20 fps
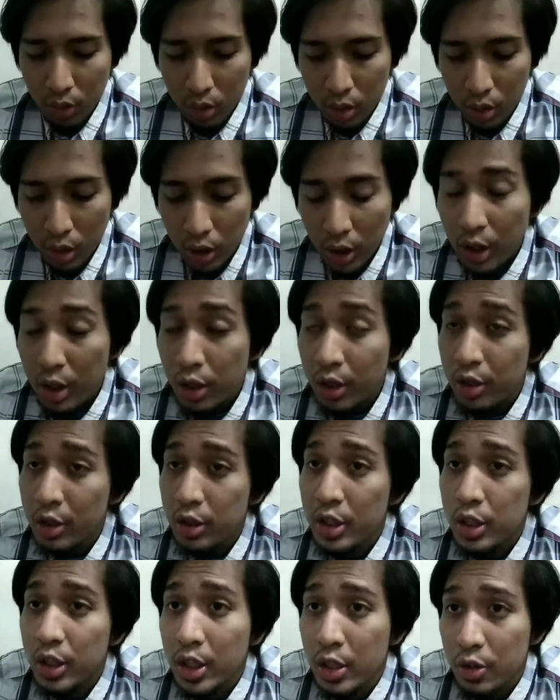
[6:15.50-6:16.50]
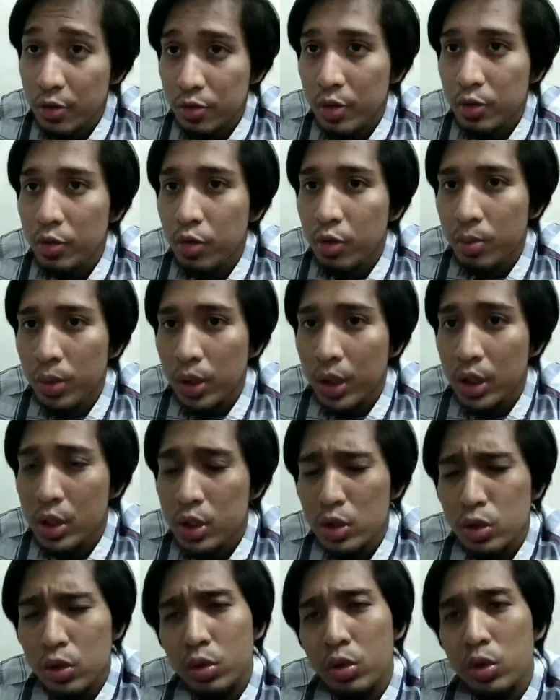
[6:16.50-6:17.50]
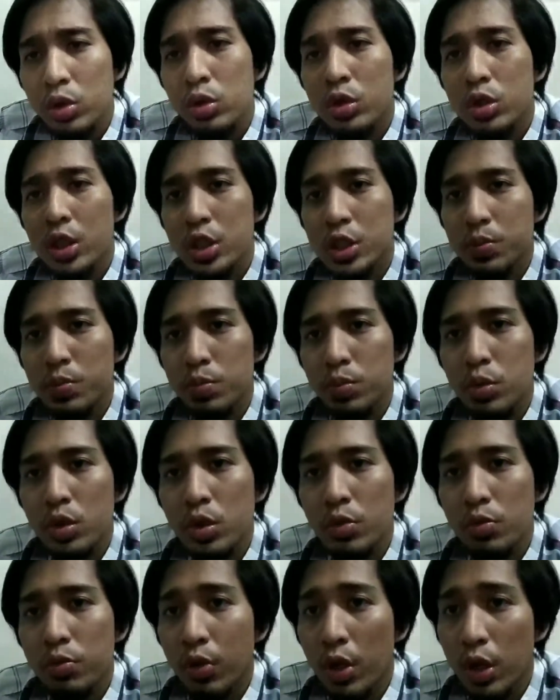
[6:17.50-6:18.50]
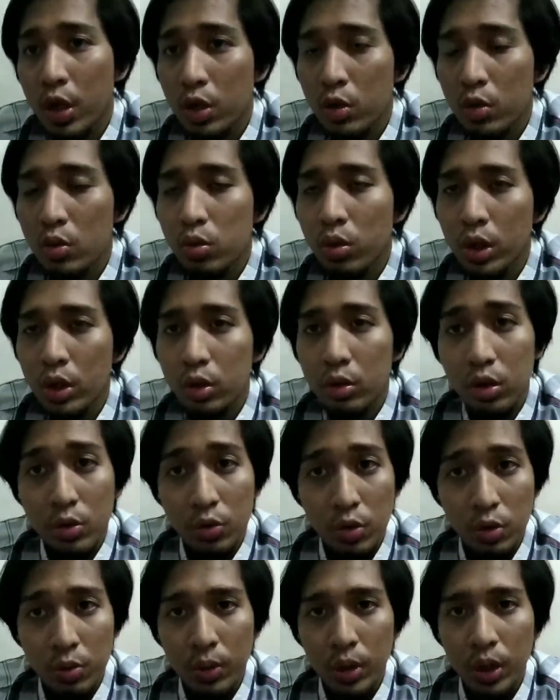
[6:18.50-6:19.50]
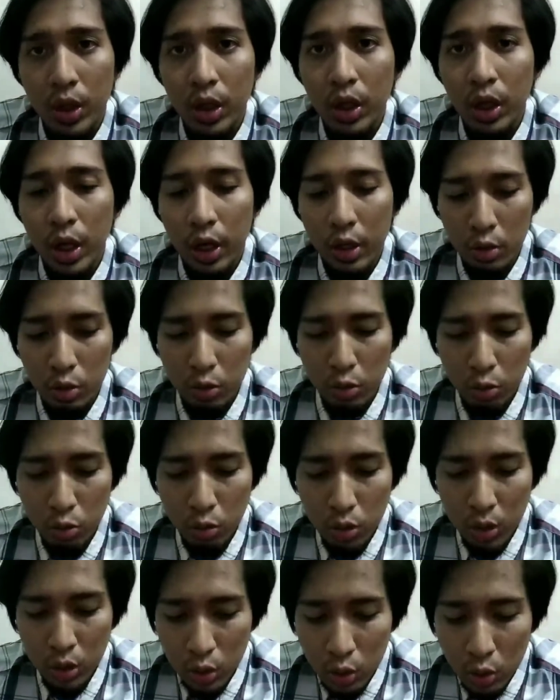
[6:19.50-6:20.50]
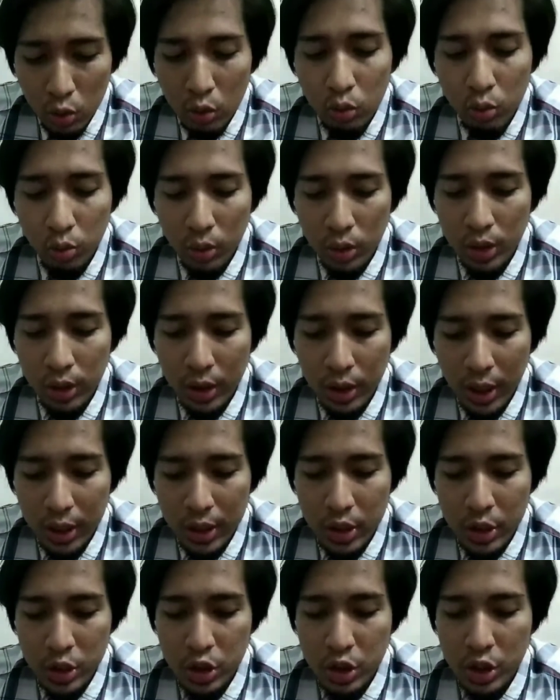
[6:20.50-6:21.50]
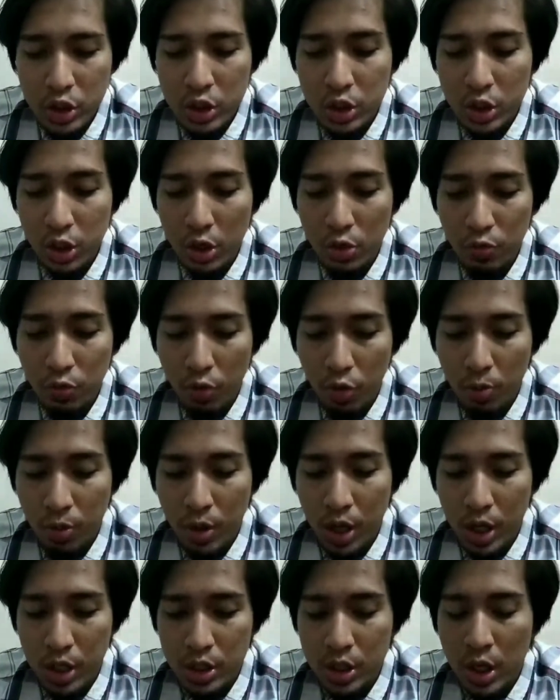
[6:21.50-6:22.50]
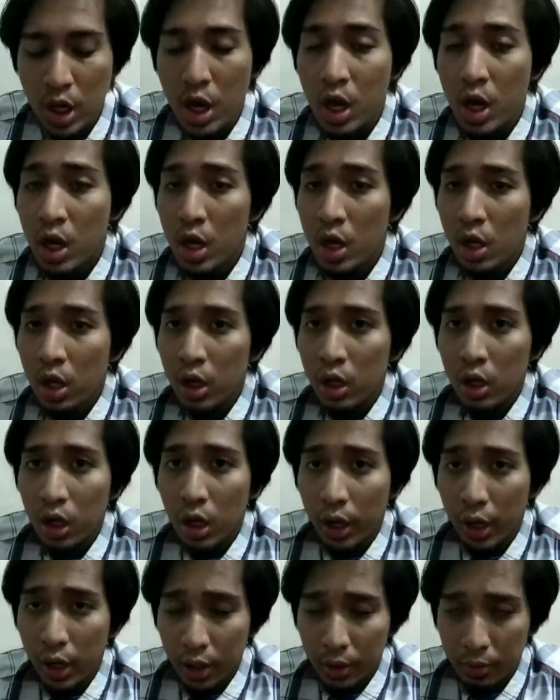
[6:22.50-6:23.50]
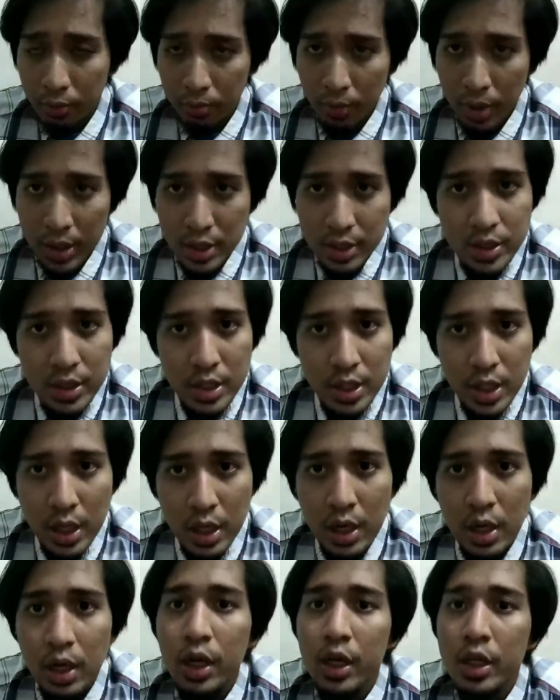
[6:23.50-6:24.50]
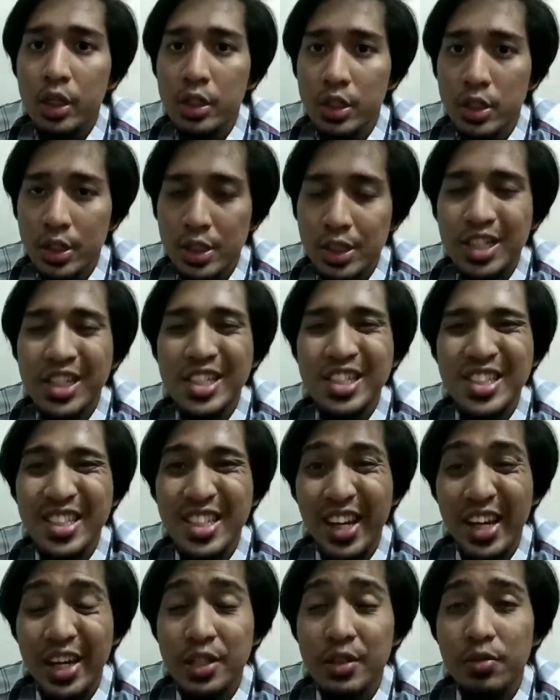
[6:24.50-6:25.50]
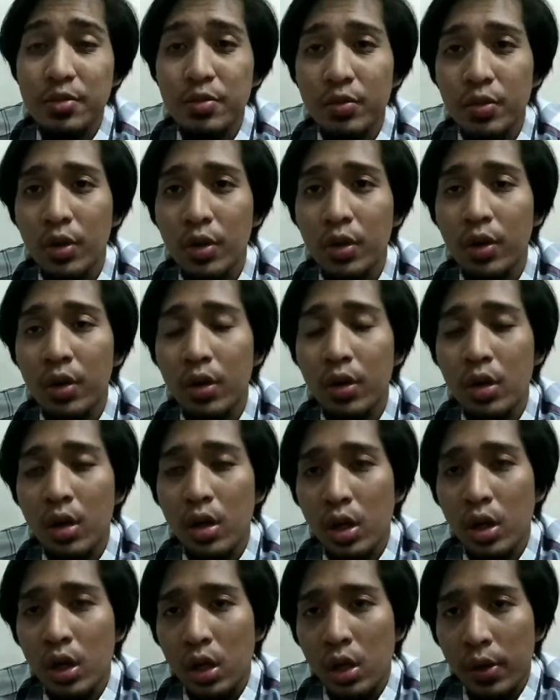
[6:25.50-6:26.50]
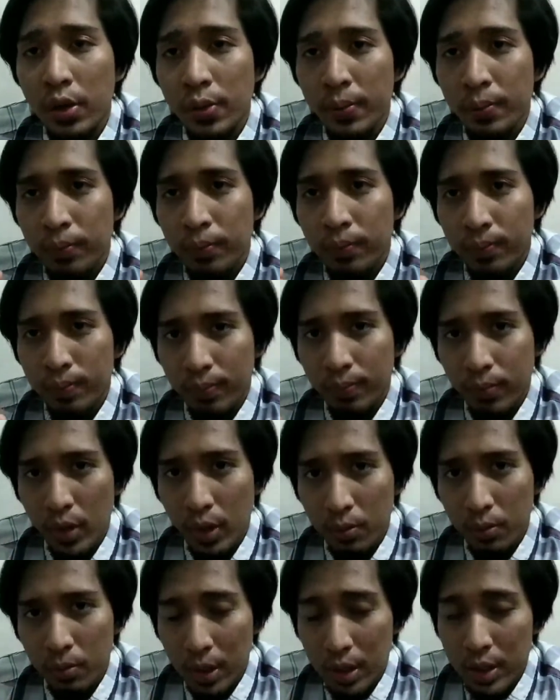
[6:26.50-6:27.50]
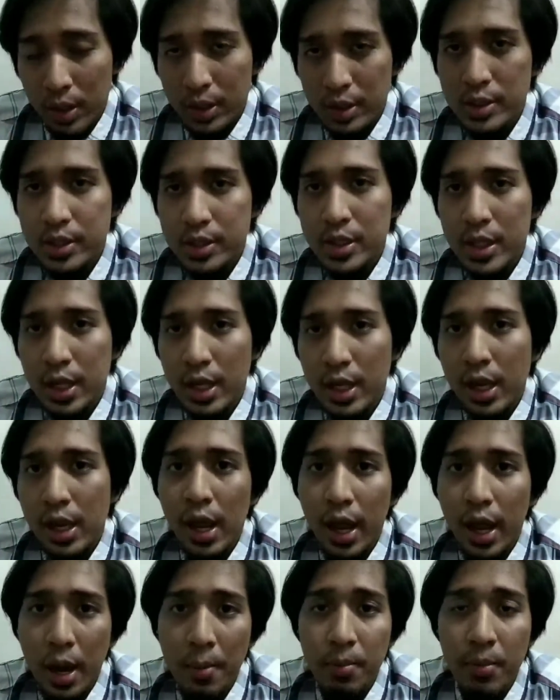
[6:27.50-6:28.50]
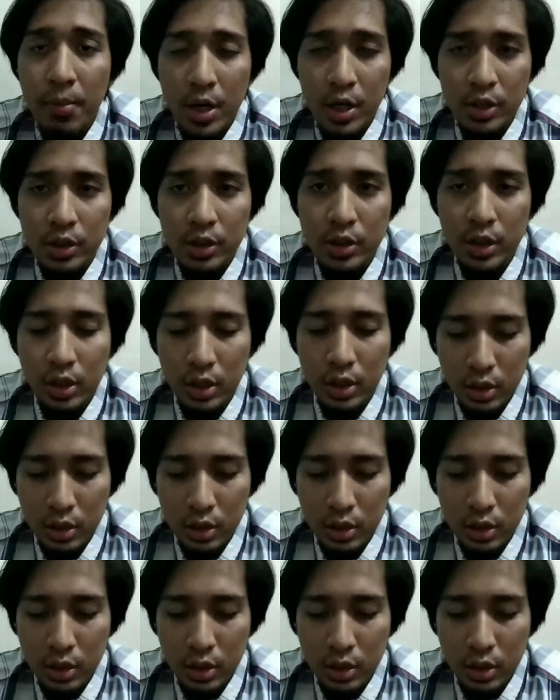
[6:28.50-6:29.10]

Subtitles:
They already give the formula, so you just put the value into the formula, and you will get a shear strain for brass and mild steel and shear stress for mild steel and brass.